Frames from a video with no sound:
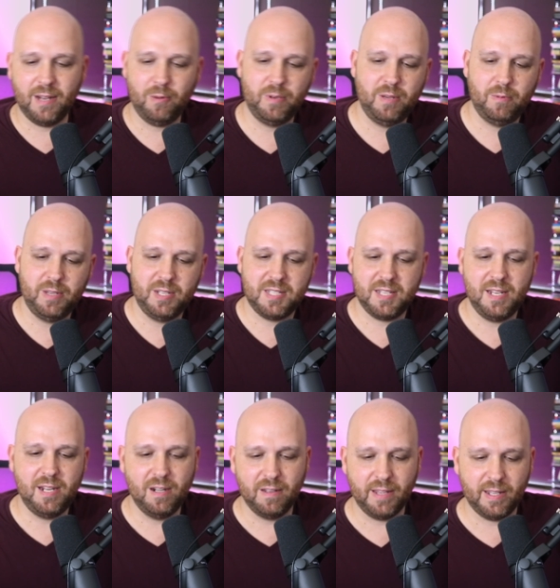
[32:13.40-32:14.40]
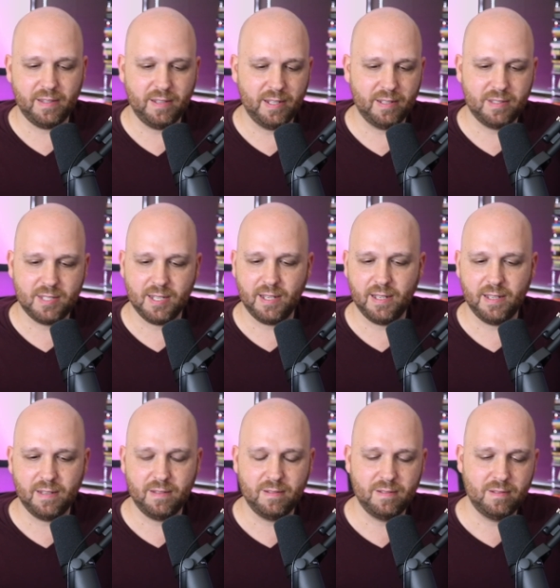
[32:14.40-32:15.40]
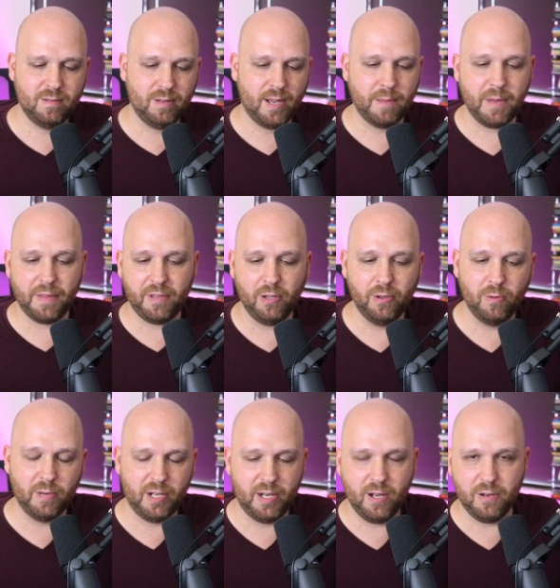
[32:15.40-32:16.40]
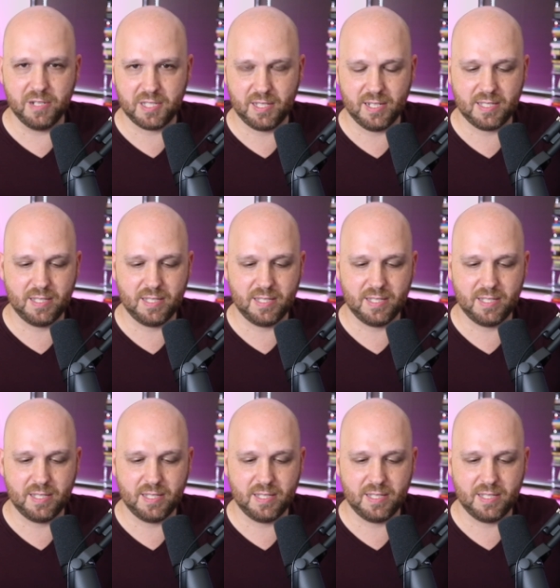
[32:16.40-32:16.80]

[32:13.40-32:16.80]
we see here that I'm not the only one to notice this.